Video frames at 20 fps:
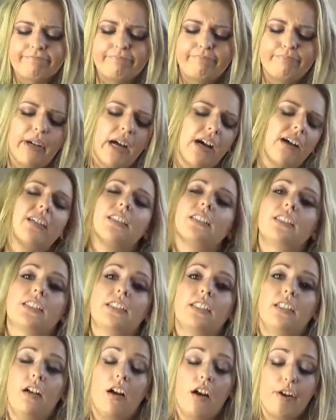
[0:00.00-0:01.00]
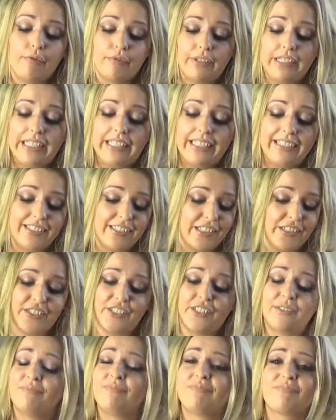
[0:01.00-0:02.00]
but I really
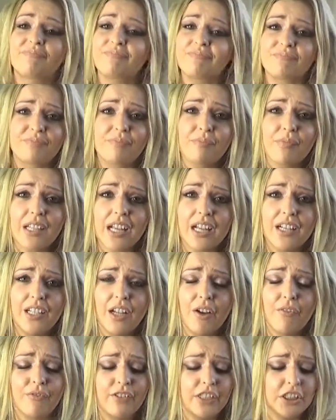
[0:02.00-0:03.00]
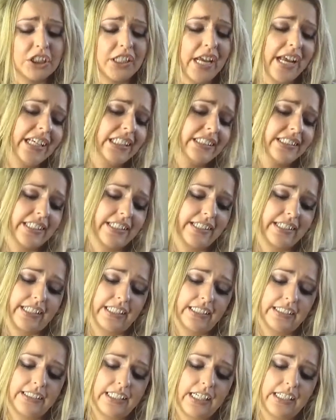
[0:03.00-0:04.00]
just love the shades in
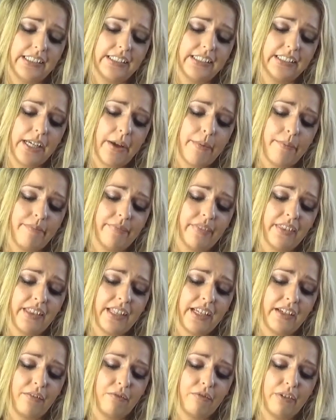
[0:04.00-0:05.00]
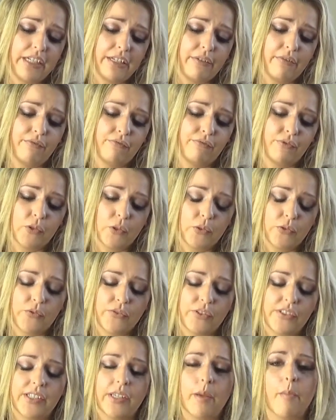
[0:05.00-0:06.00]
this, and they're really sort of
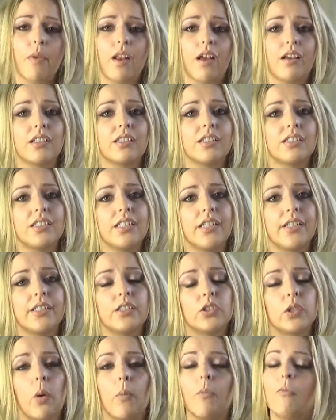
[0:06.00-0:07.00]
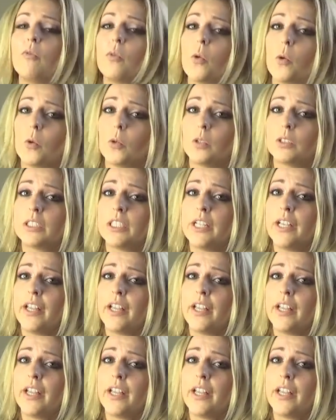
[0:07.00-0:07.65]
similar to Tom Ford